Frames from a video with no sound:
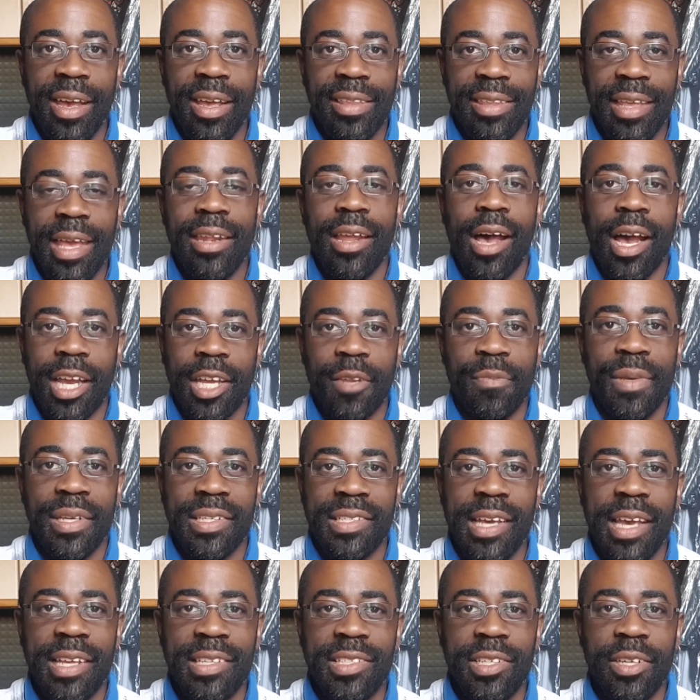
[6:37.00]
then I could be
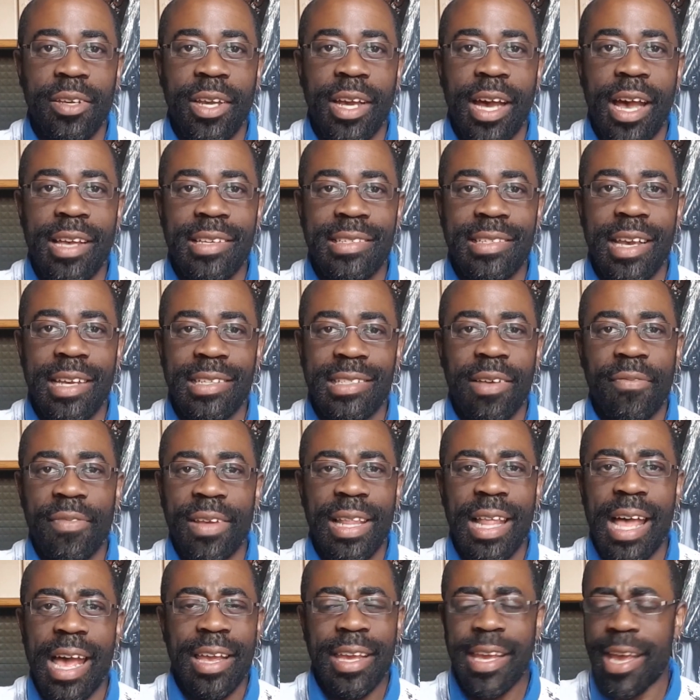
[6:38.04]
saying to you guys, something like,